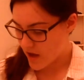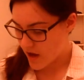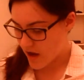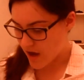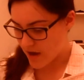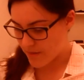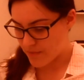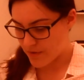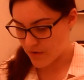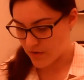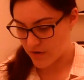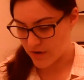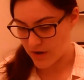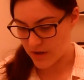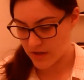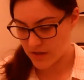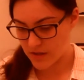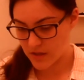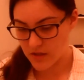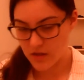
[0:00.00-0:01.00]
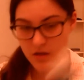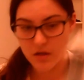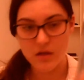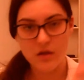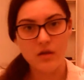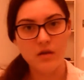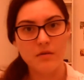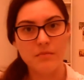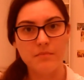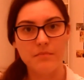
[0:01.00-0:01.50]
I bought
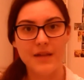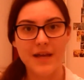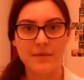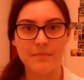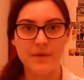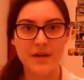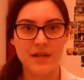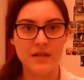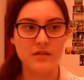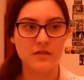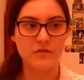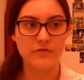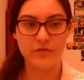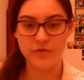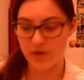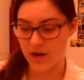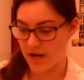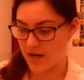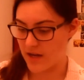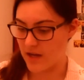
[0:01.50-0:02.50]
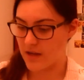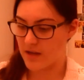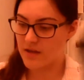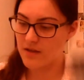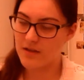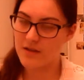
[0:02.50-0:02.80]
black pens for writing,